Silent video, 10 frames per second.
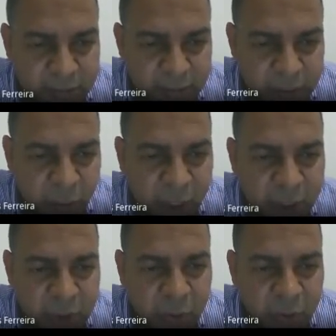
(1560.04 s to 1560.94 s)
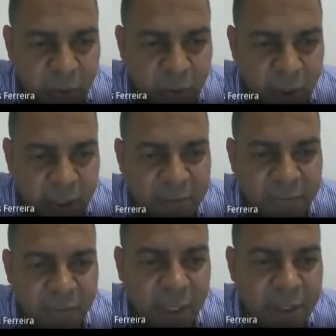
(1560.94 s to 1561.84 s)
way to
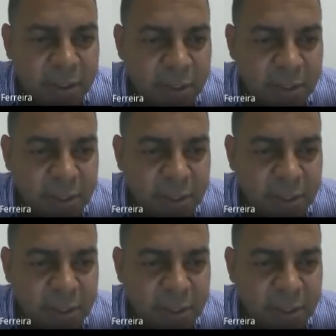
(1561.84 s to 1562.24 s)
classify this